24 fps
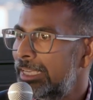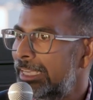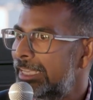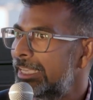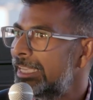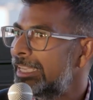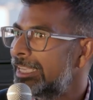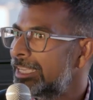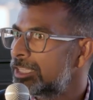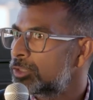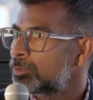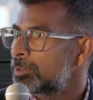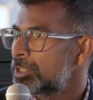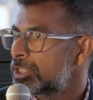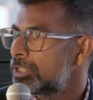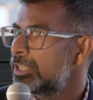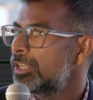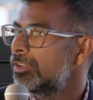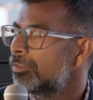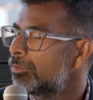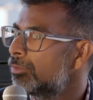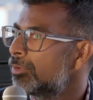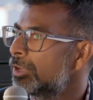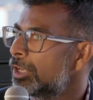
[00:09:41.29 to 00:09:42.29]
key,
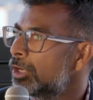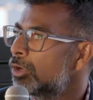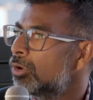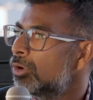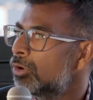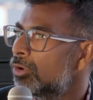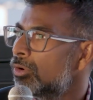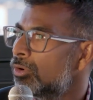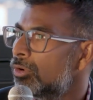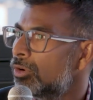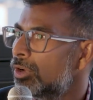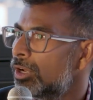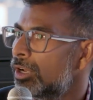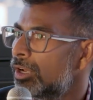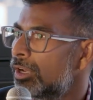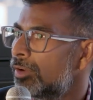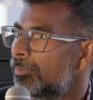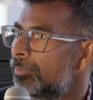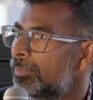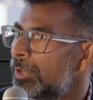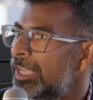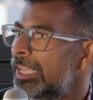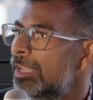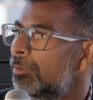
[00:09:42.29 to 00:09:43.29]
especially,
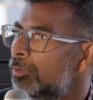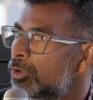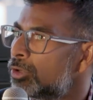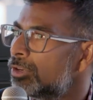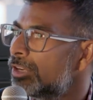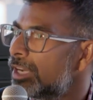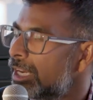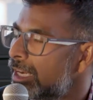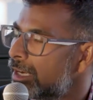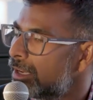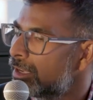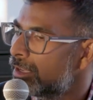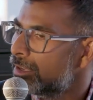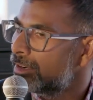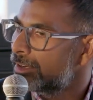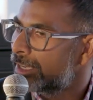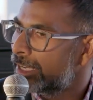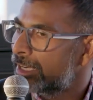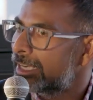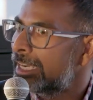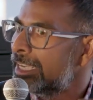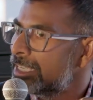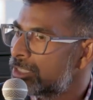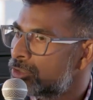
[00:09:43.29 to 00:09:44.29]
being able to
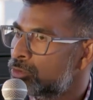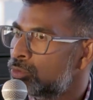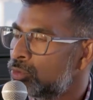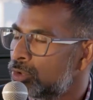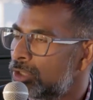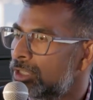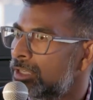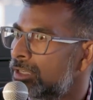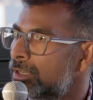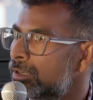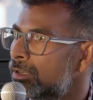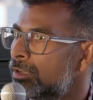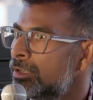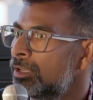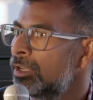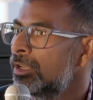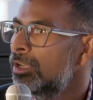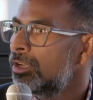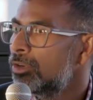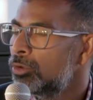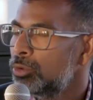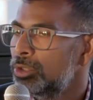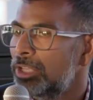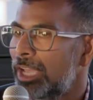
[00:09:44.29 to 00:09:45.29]
recognize who the
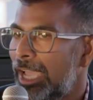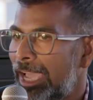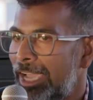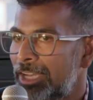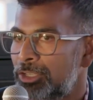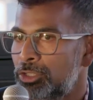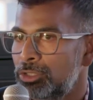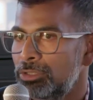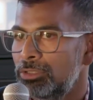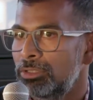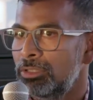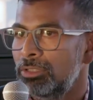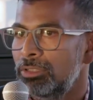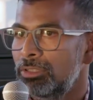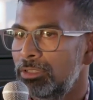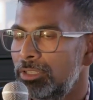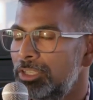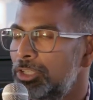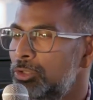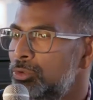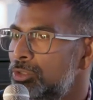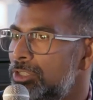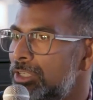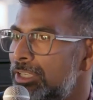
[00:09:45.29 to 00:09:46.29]
actual
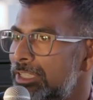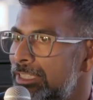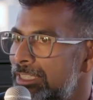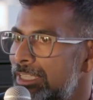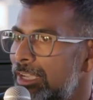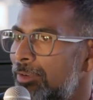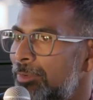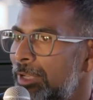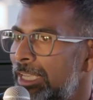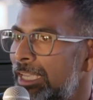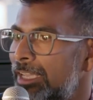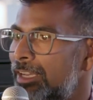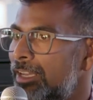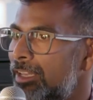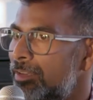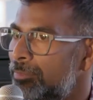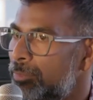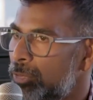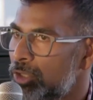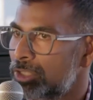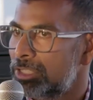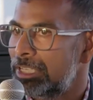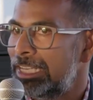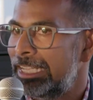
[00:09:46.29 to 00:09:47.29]
user is coming in
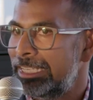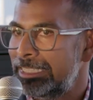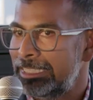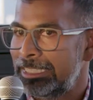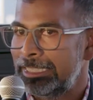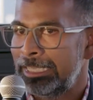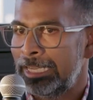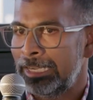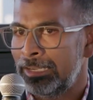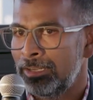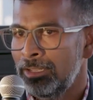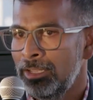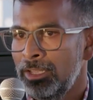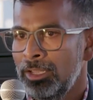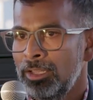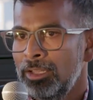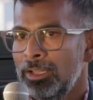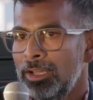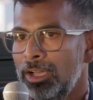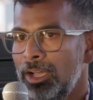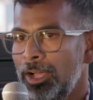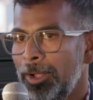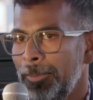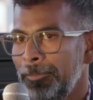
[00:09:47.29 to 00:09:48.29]
and personalizing that.
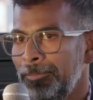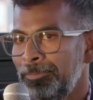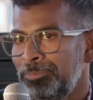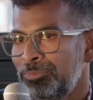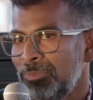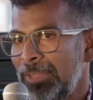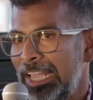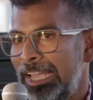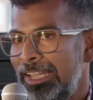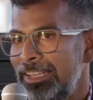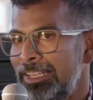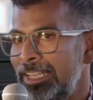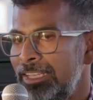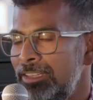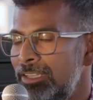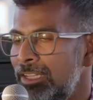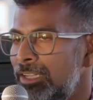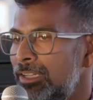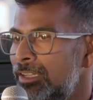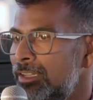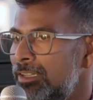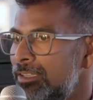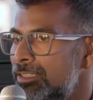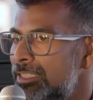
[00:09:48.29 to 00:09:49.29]
And then
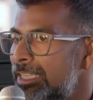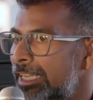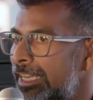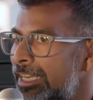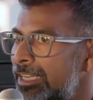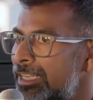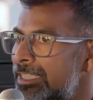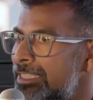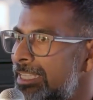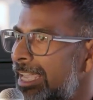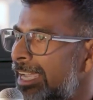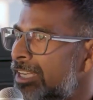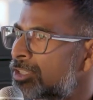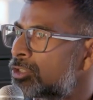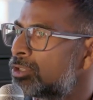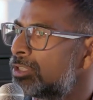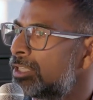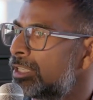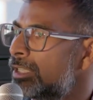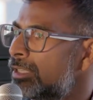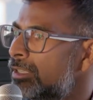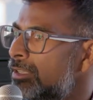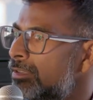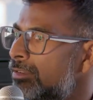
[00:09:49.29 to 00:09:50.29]
the second is
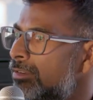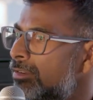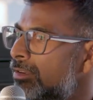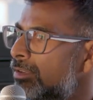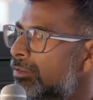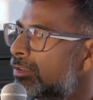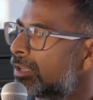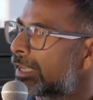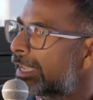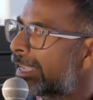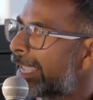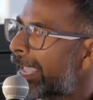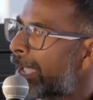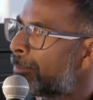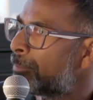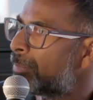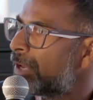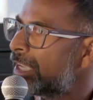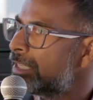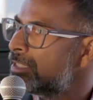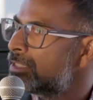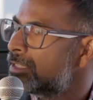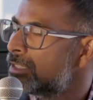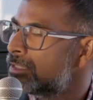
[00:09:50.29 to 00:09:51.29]
actually the
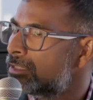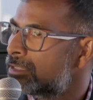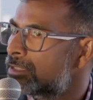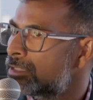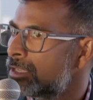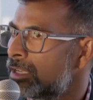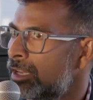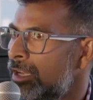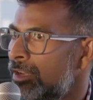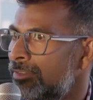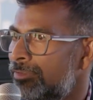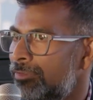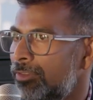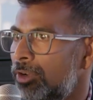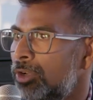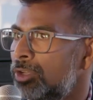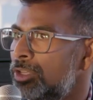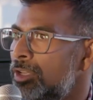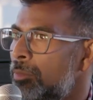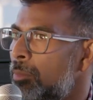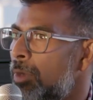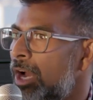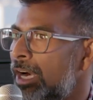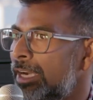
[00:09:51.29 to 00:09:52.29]
campaigns itself
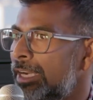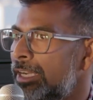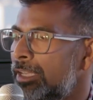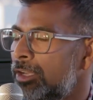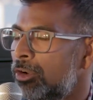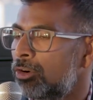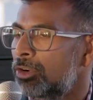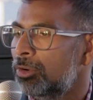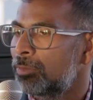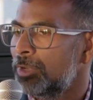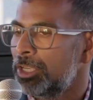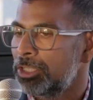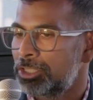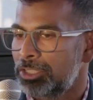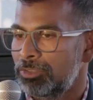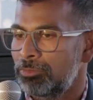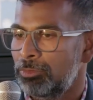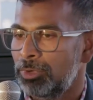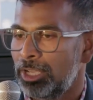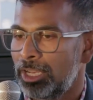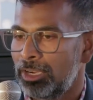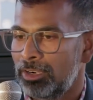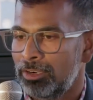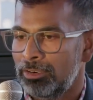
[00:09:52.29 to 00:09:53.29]
on the marketing
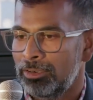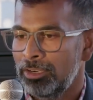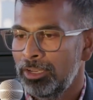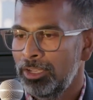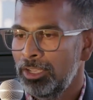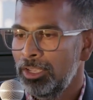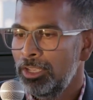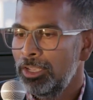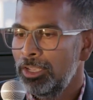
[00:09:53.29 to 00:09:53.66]
automation, where